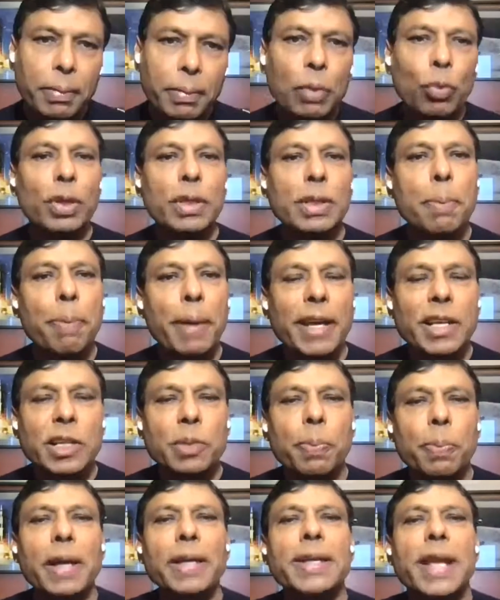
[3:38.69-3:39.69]
what's the
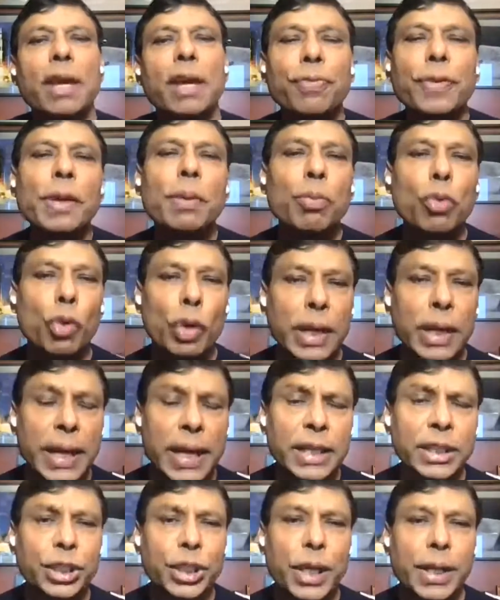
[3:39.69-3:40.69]
best part is I feel more
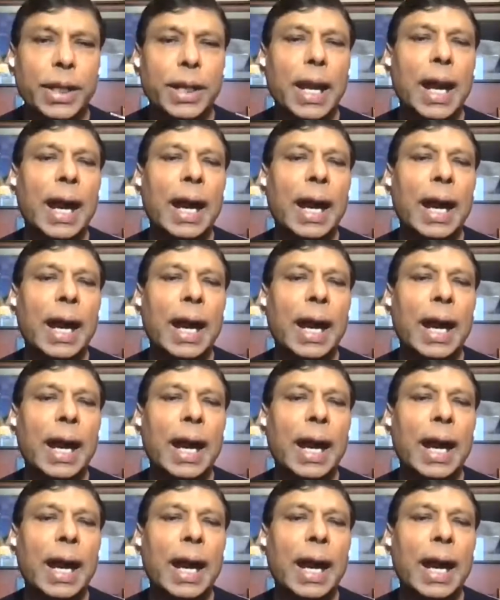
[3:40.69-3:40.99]
energetic.